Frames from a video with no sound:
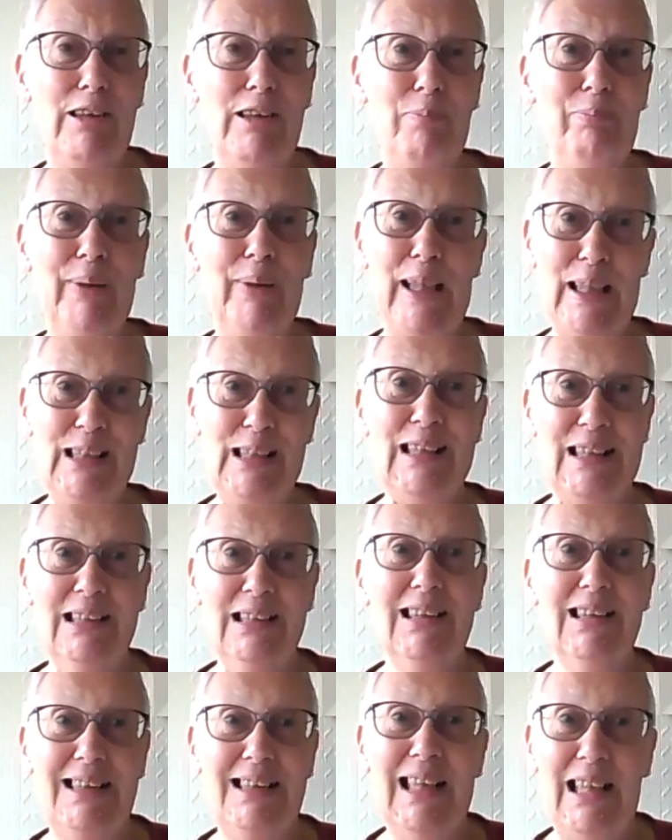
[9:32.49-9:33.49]
The basic
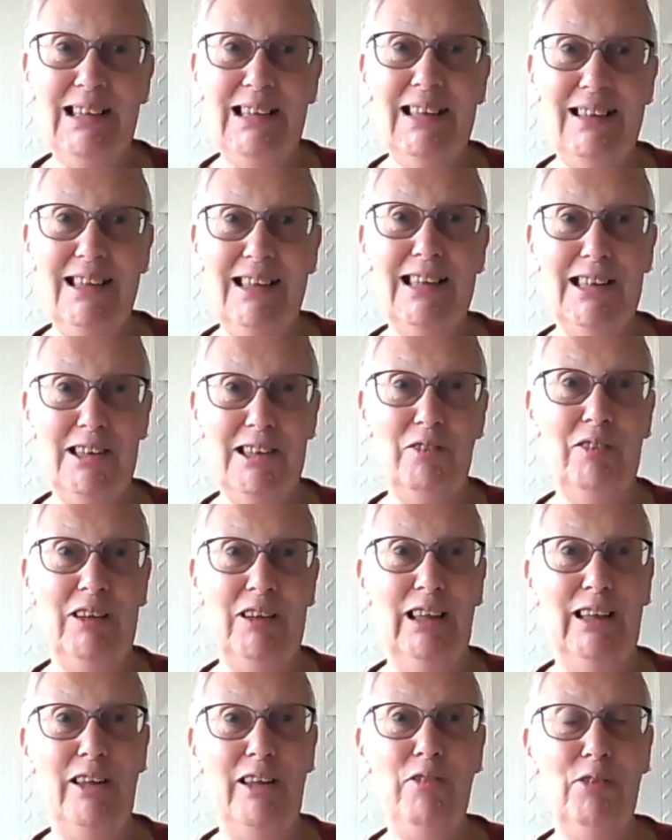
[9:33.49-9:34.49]
necessities of
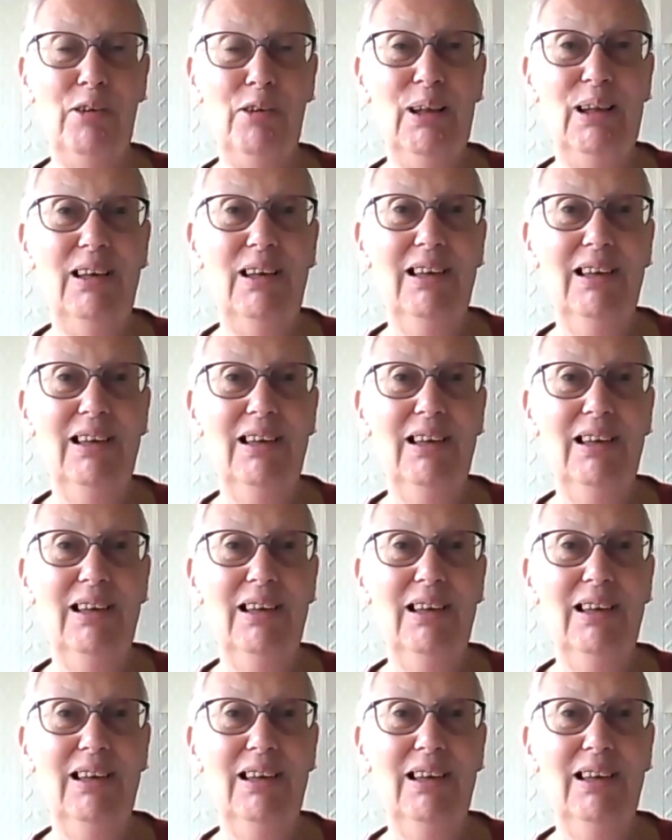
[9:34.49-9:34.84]
life.